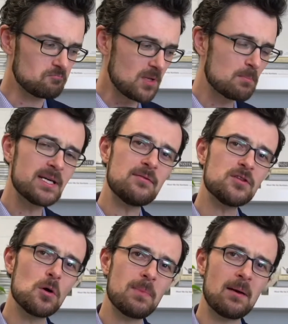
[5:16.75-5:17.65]
But even
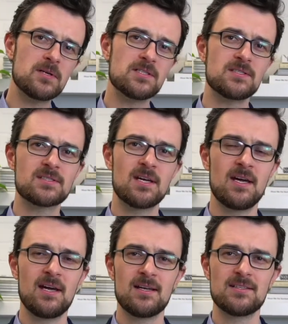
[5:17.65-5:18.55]
though Babbage's
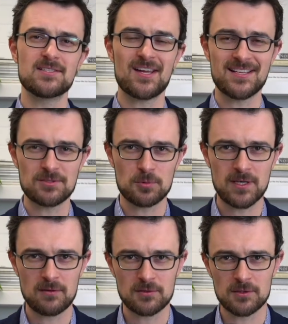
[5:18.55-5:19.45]
designs were
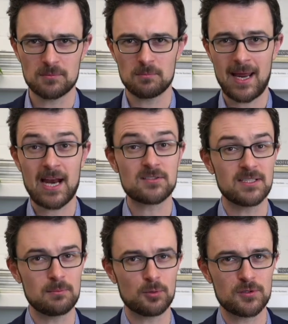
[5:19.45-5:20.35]
never
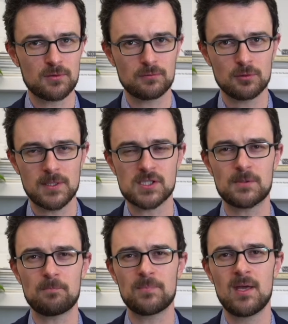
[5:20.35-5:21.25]
actually brought to
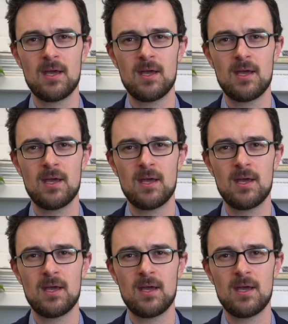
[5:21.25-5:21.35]
fruition,